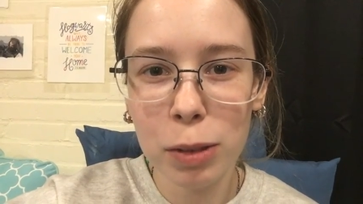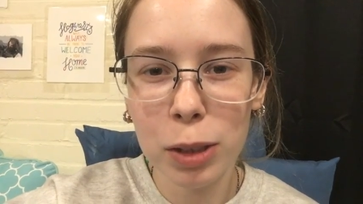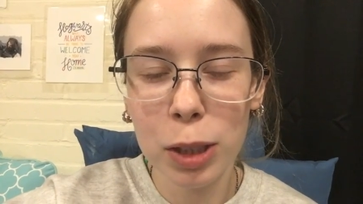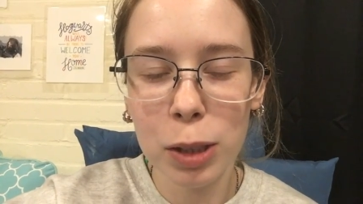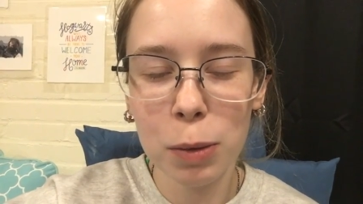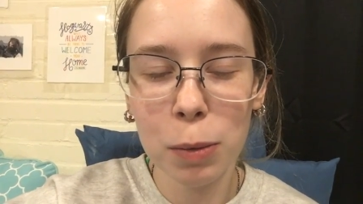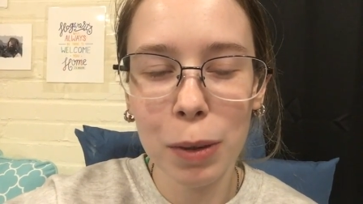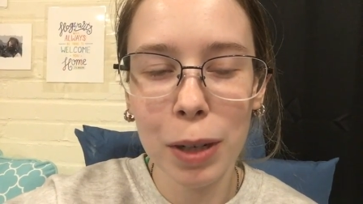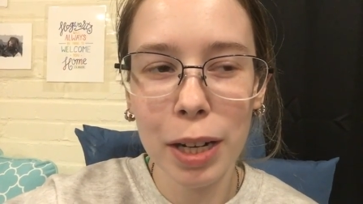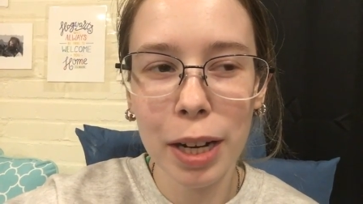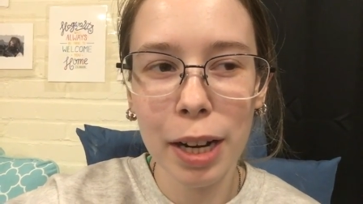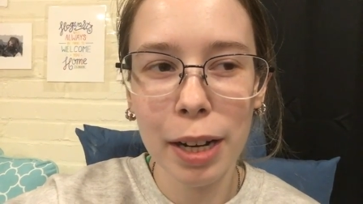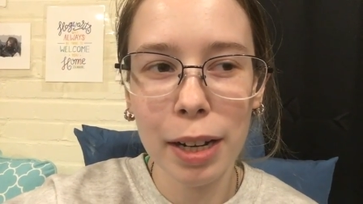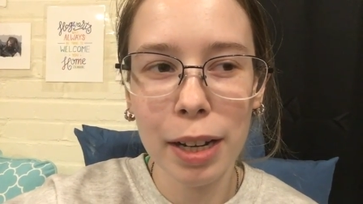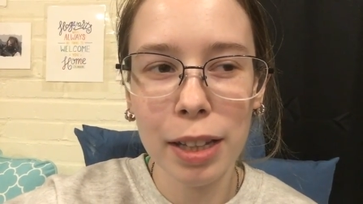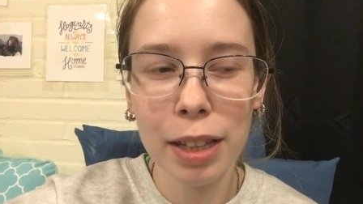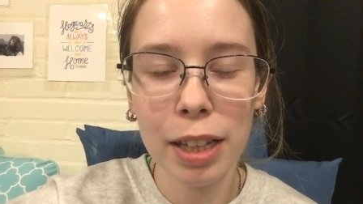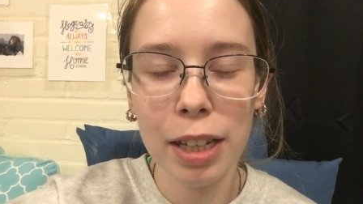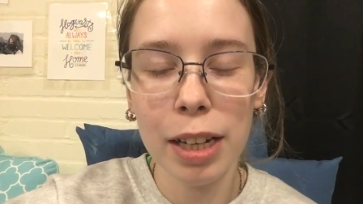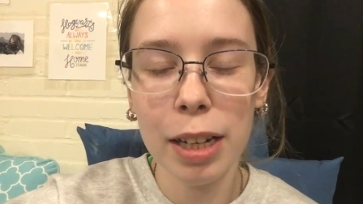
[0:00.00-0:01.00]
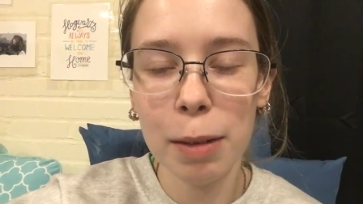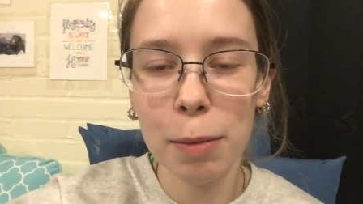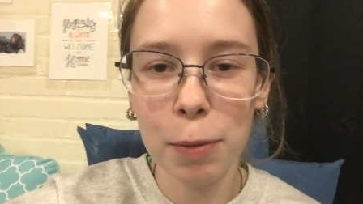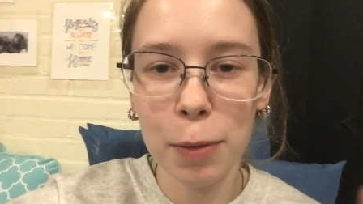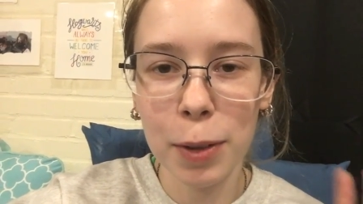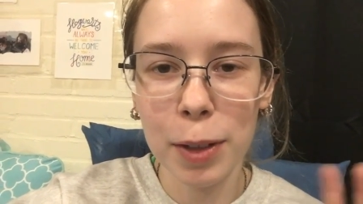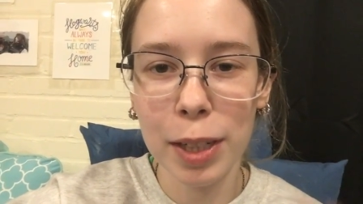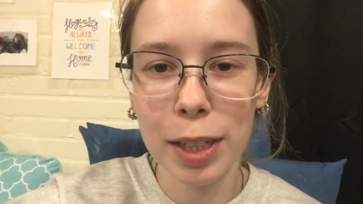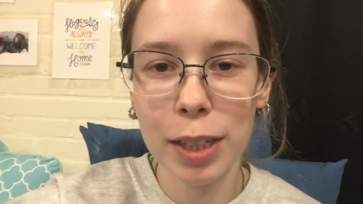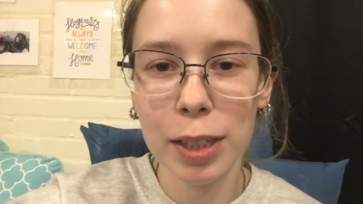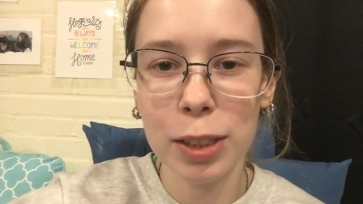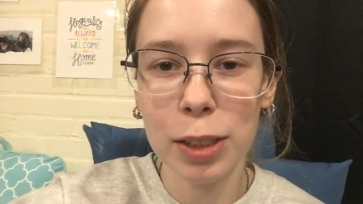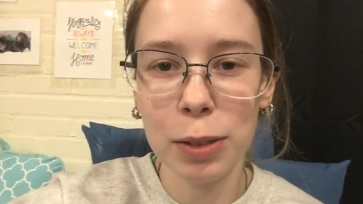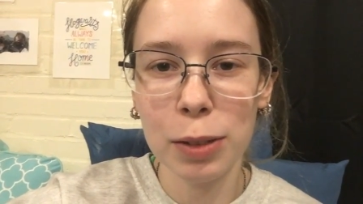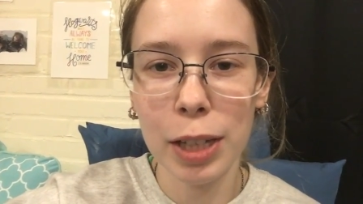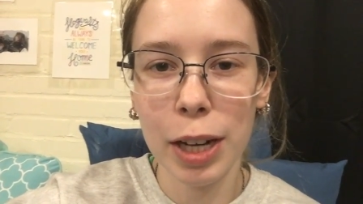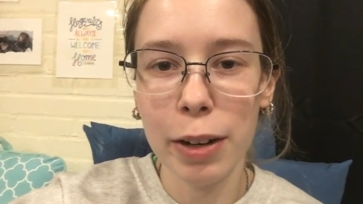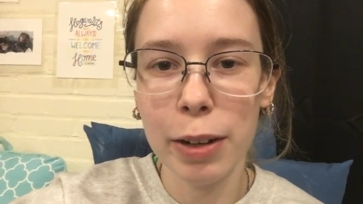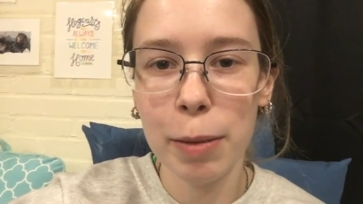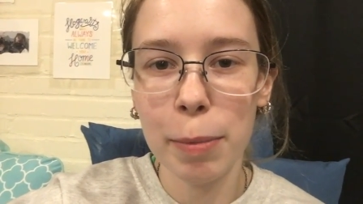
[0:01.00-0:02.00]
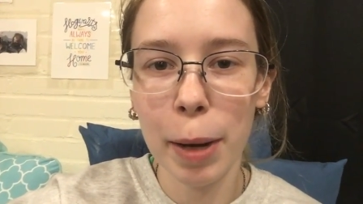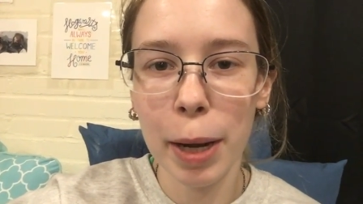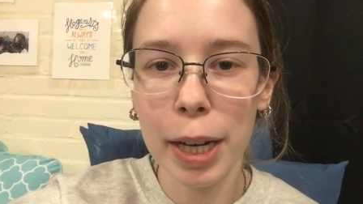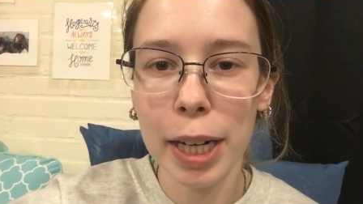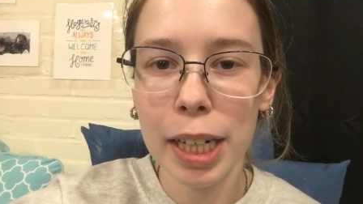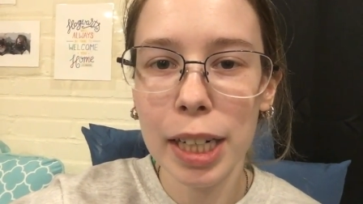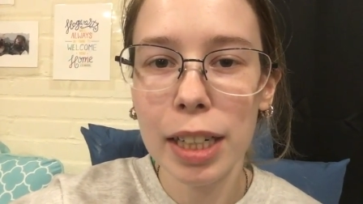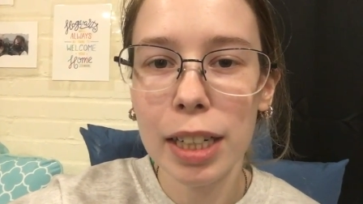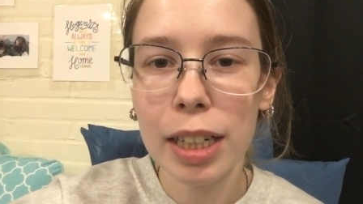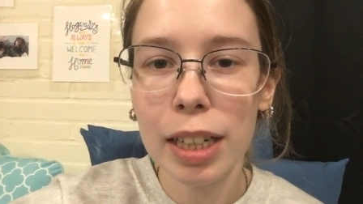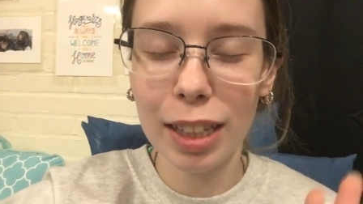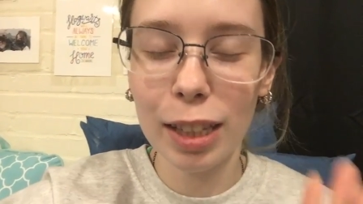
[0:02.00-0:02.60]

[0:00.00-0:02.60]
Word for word: which is why I think I'm feeling so down about it.